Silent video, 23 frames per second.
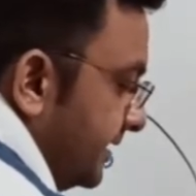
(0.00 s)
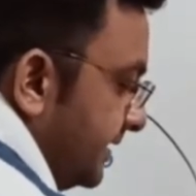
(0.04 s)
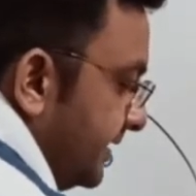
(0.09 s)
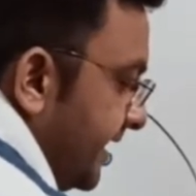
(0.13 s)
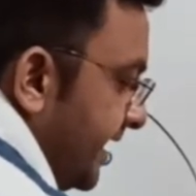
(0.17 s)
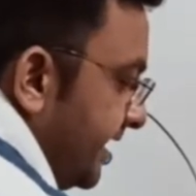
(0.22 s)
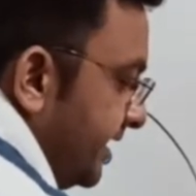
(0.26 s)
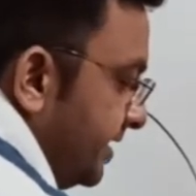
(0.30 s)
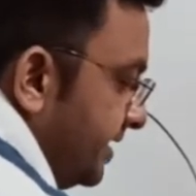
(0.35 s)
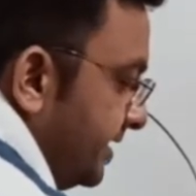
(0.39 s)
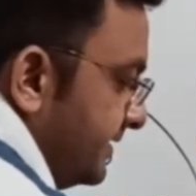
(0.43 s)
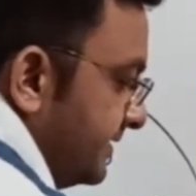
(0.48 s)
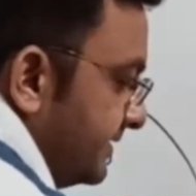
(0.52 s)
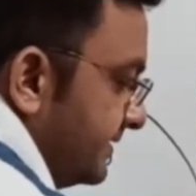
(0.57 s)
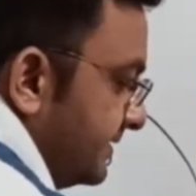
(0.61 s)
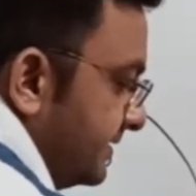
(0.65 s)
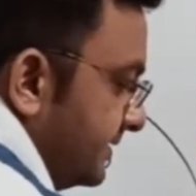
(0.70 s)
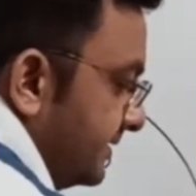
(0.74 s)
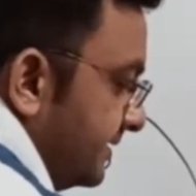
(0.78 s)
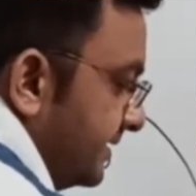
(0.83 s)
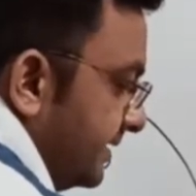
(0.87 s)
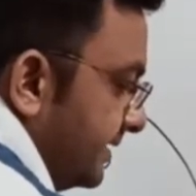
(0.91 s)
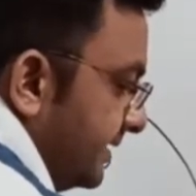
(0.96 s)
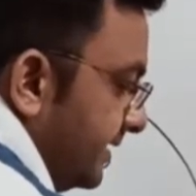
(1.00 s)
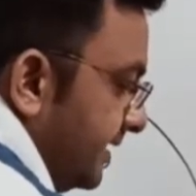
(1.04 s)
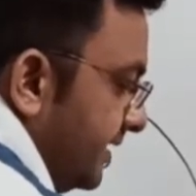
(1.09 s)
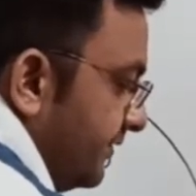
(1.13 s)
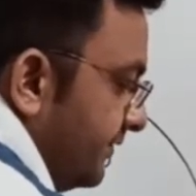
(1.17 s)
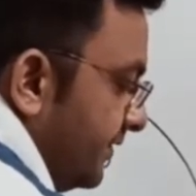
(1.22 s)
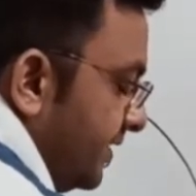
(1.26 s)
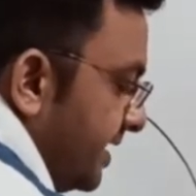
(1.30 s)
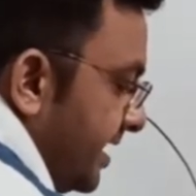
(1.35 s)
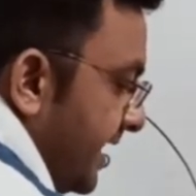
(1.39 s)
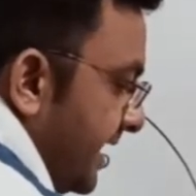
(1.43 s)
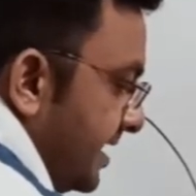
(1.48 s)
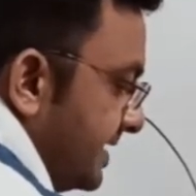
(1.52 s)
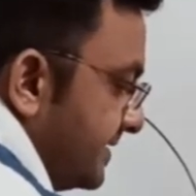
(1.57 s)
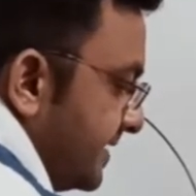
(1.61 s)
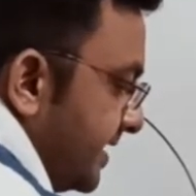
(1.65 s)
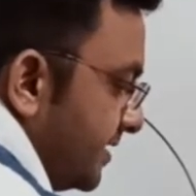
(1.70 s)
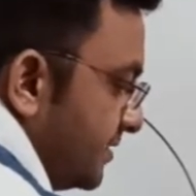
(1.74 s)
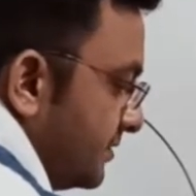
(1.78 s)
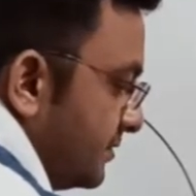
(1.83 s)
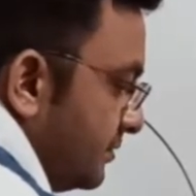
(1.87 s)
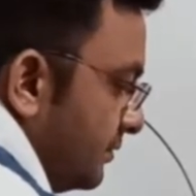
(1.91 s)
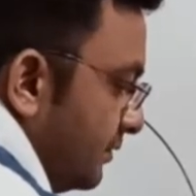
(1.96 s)
that is given as
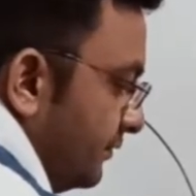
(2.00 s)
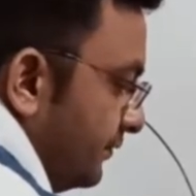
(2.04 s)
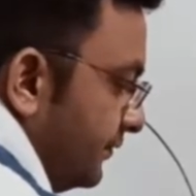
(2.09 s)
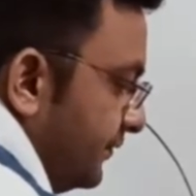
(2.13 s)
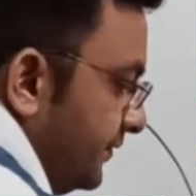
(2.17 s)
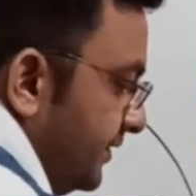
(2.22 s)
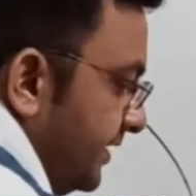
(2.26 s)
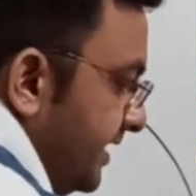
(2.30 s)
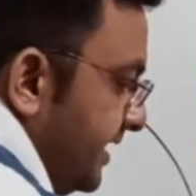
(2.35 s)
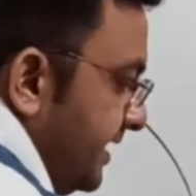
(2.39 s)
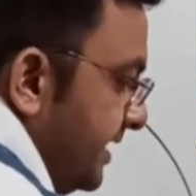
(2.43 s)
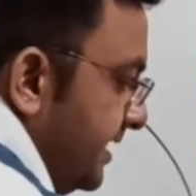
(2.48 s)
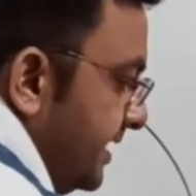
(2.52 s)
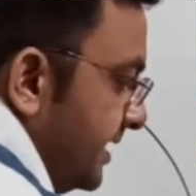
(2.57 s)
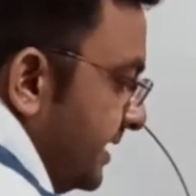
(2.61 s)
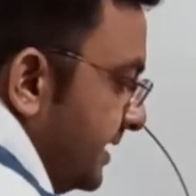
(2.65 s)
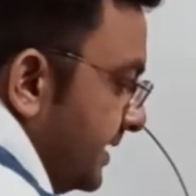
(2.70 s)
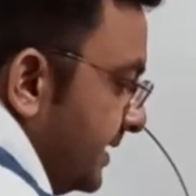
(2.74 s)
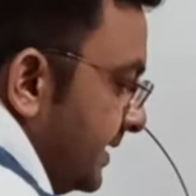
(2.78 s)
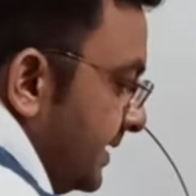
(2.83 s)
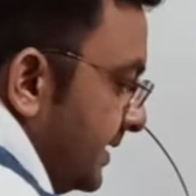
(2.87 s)
x of t